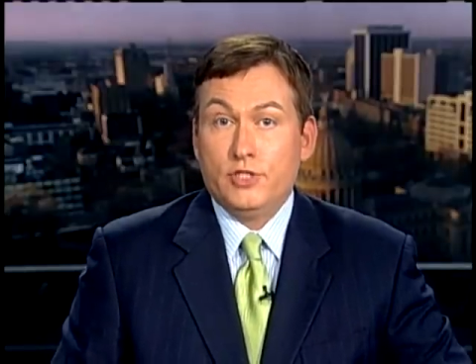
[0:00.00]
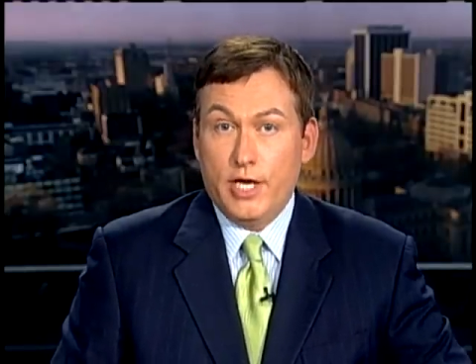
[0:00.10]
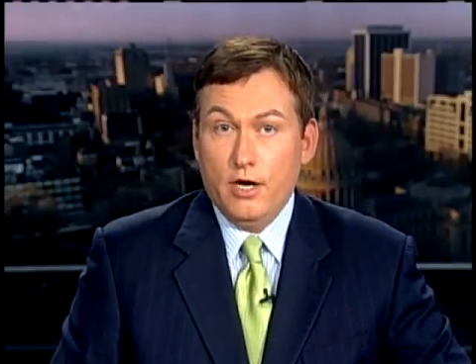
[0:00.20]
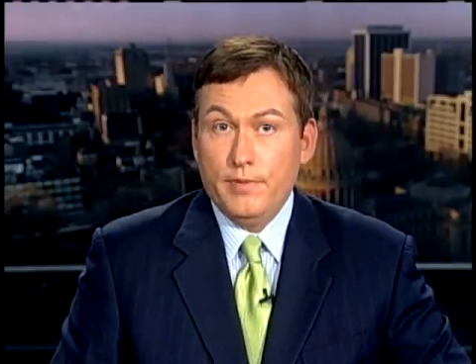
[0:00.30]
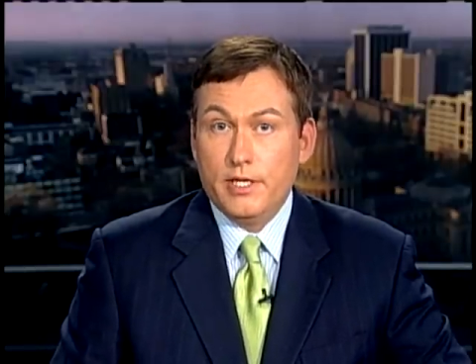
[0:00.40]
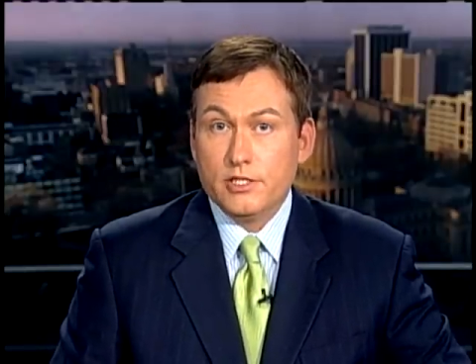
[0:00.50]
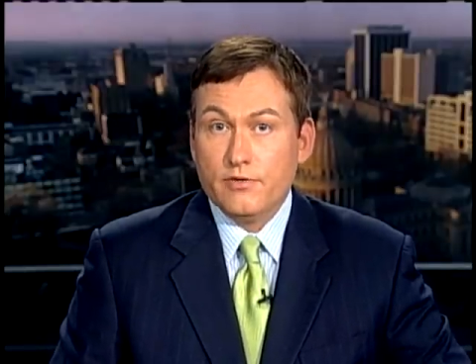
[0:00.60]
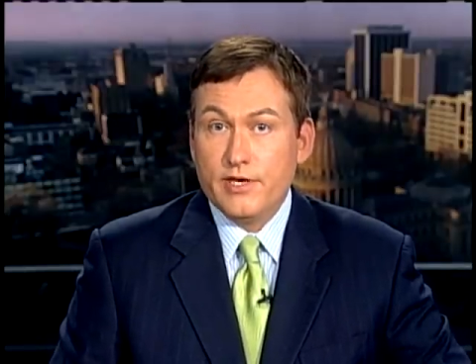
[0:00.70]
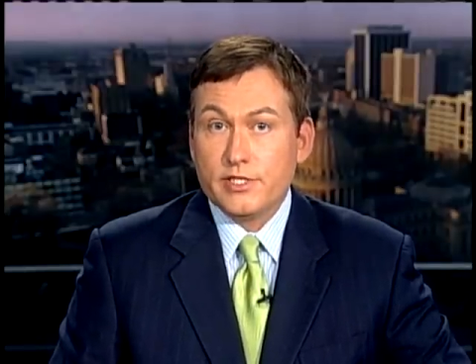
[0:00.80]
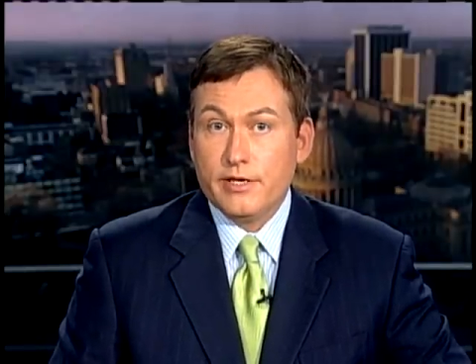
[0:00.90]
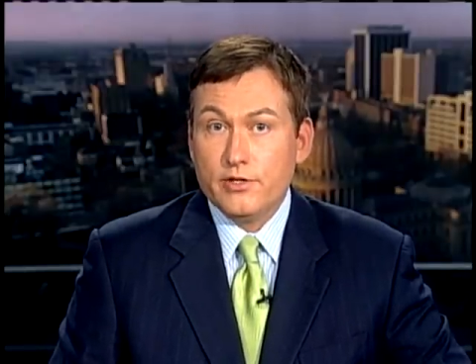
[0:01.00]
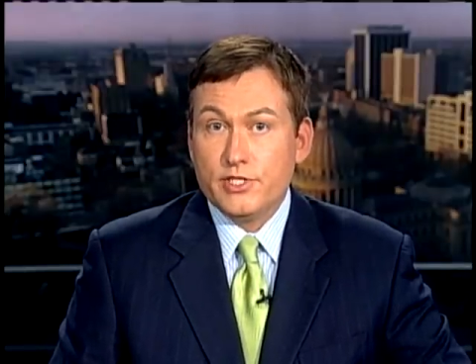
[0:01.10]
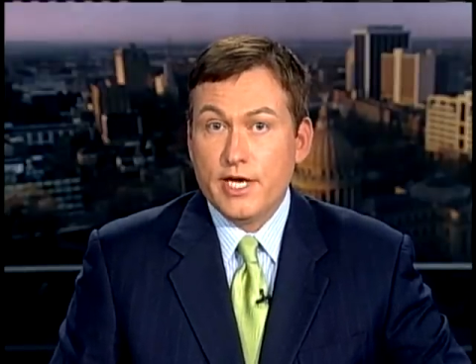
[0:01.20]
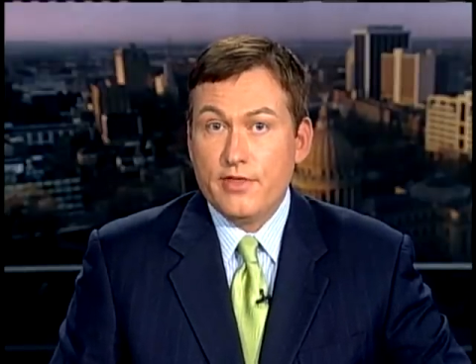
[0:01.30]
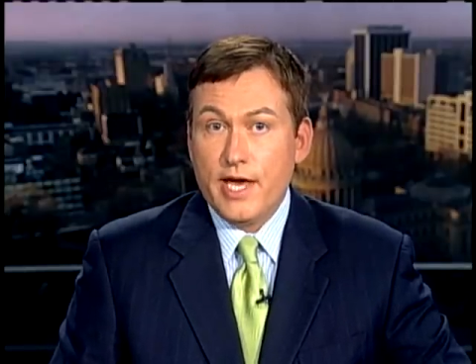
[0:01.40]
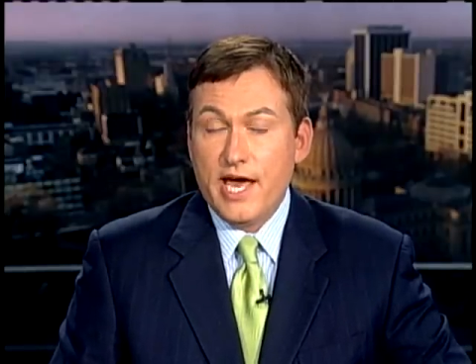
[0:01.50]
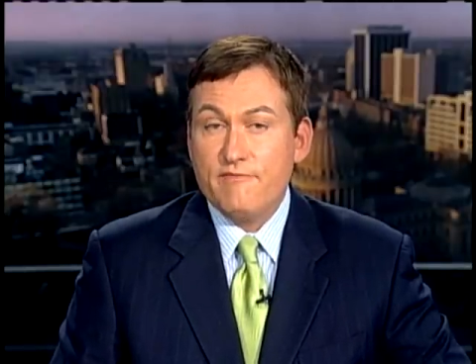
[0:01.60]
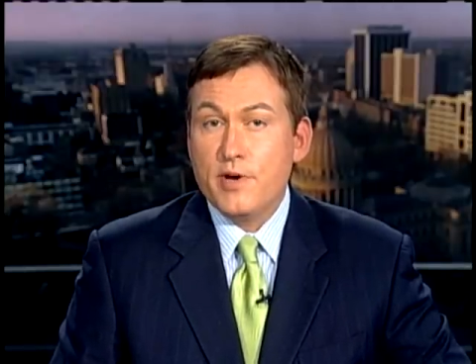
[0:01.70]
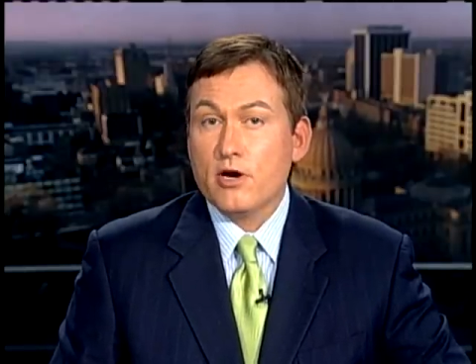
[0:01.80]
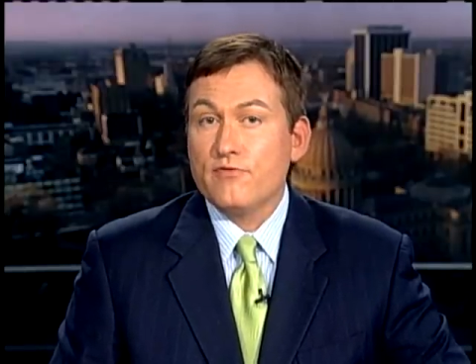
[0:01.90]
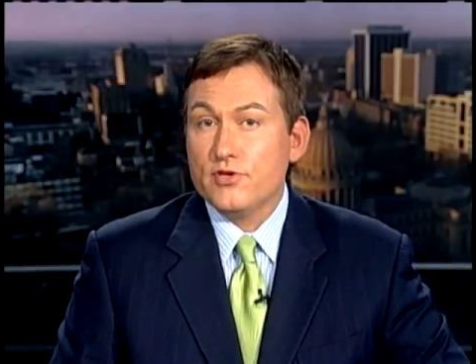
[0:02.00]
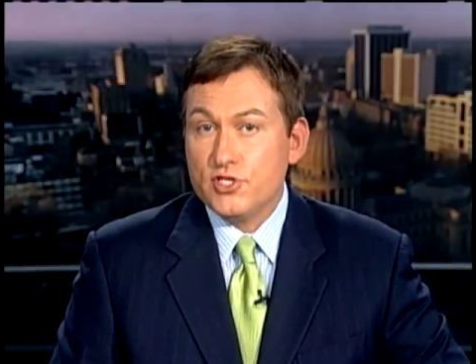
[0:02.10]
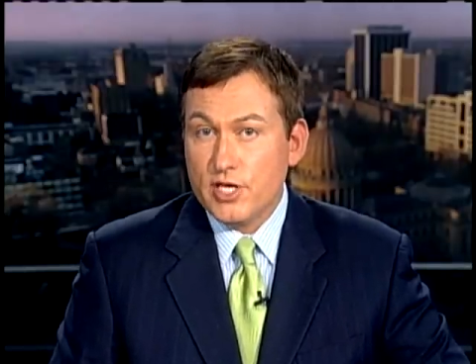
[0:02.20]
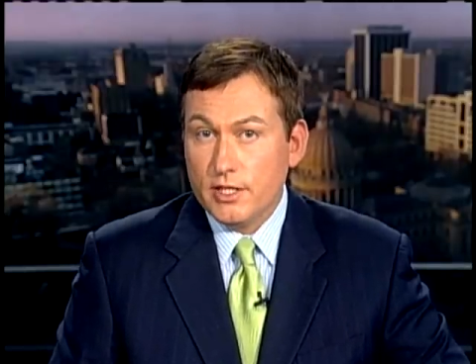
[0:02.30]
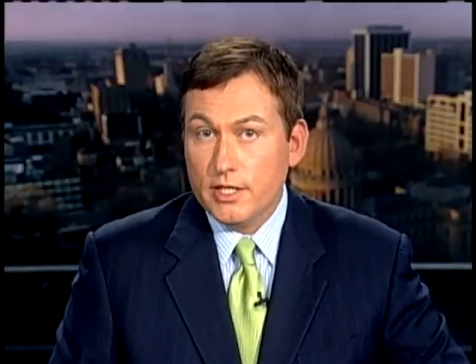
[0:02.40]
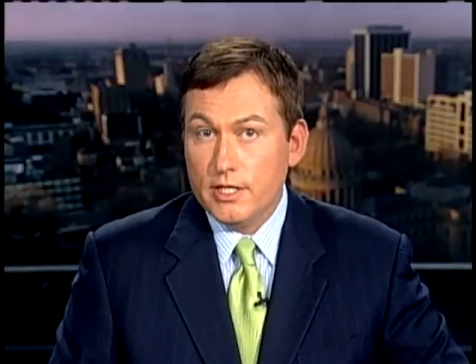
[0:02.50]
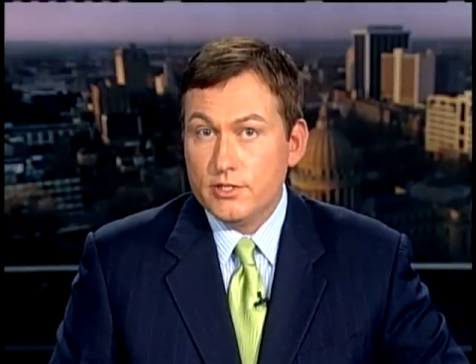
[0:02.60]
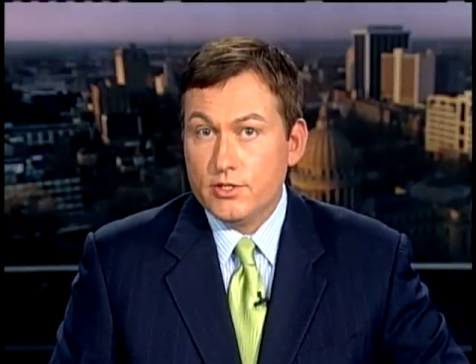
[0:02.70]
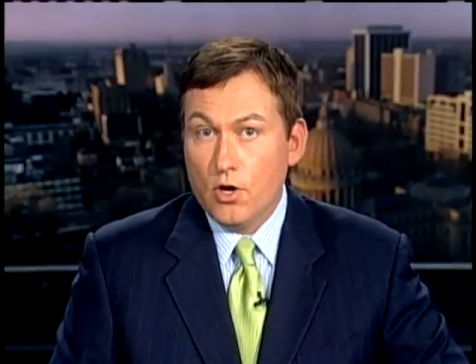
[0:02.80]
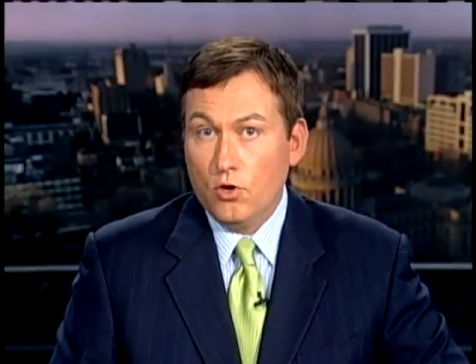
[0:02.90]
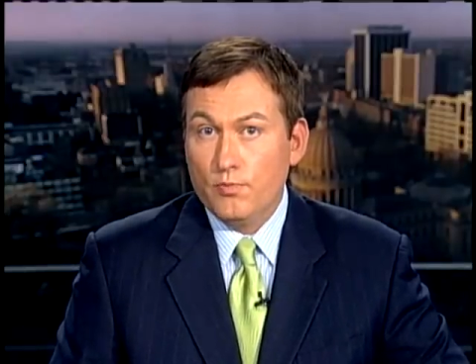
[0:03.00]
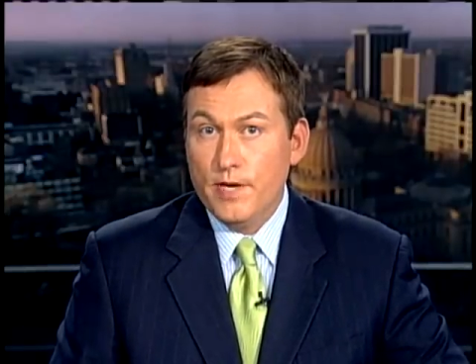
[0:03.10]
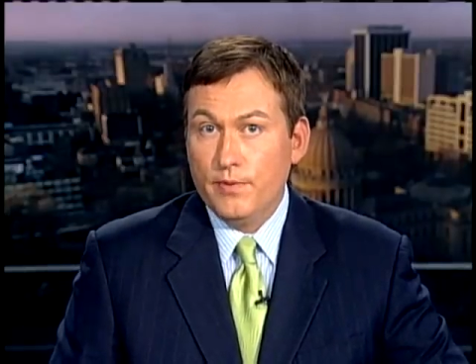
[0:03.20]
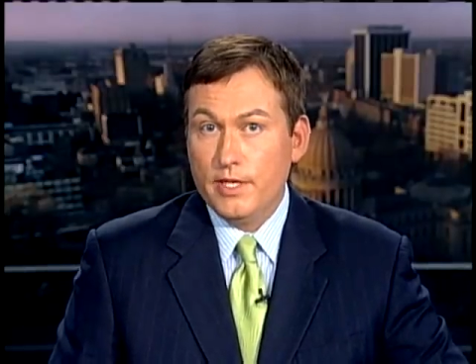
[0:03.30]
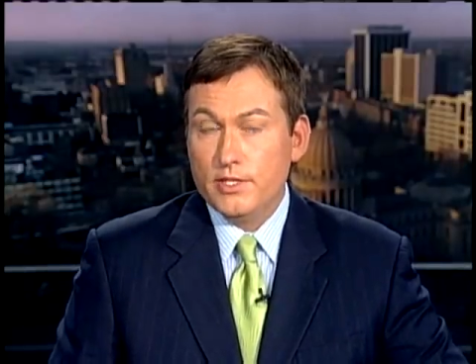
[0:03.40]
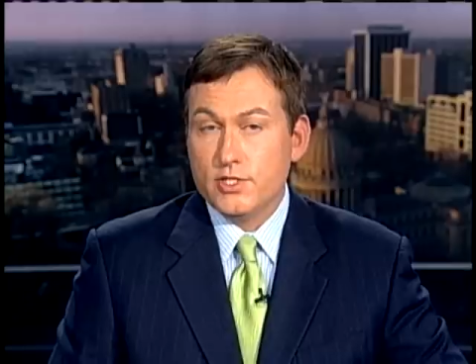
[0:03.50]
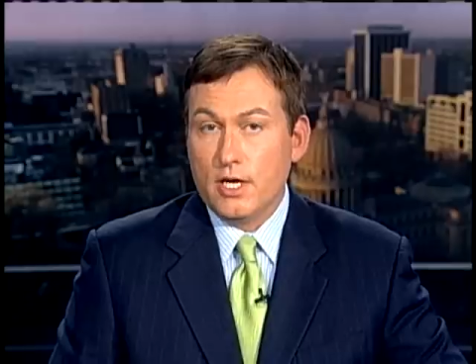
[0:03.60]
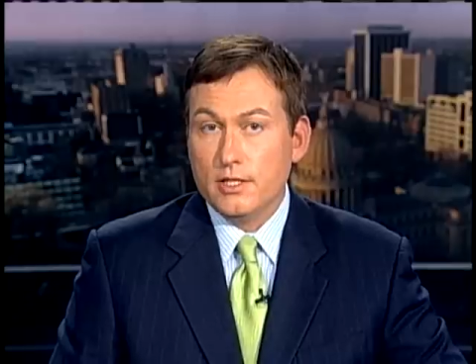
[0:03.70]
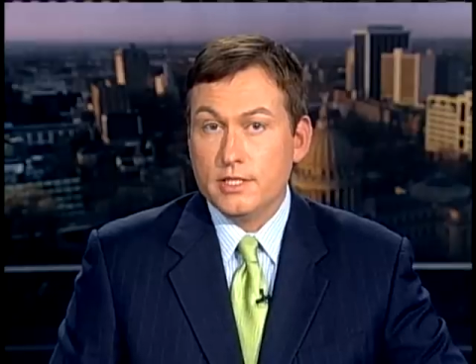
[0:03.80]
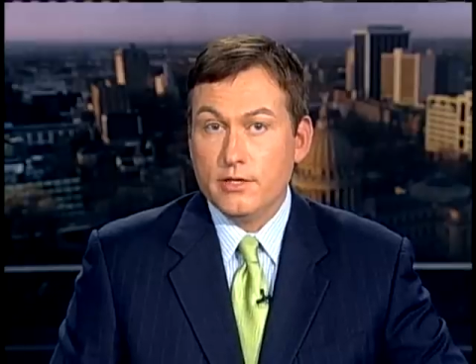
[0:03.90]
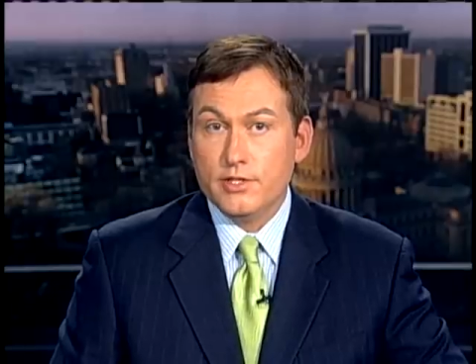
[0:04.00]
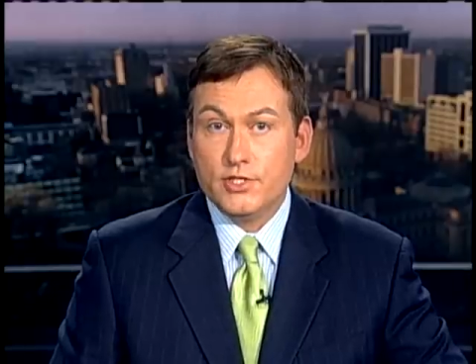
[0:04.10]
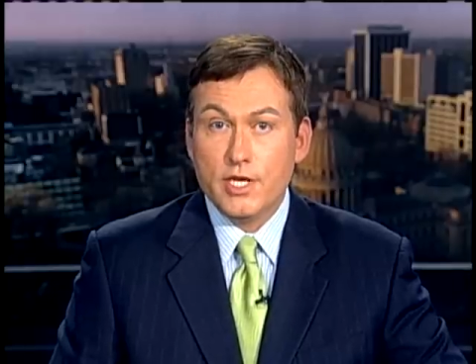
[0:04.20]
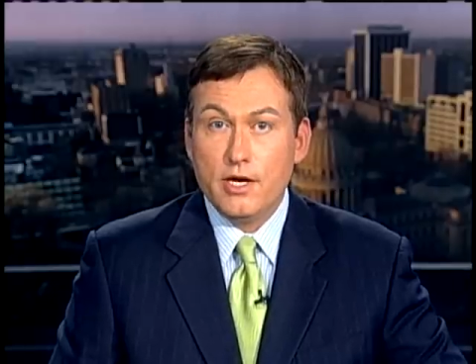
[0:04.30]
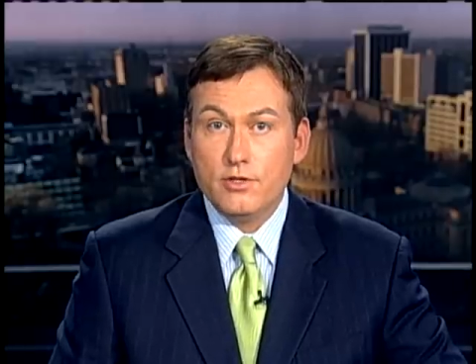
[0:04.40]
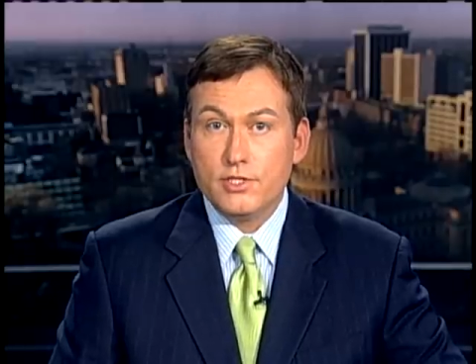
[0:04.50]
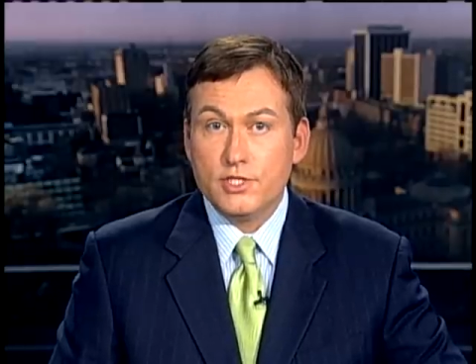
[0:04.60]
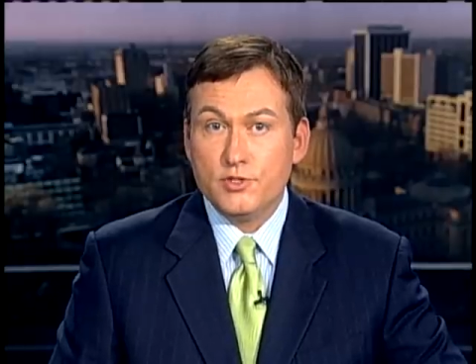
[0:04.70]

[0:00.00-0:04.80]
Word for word: jail because investigators say they have better facilities to hold people in solitary cells.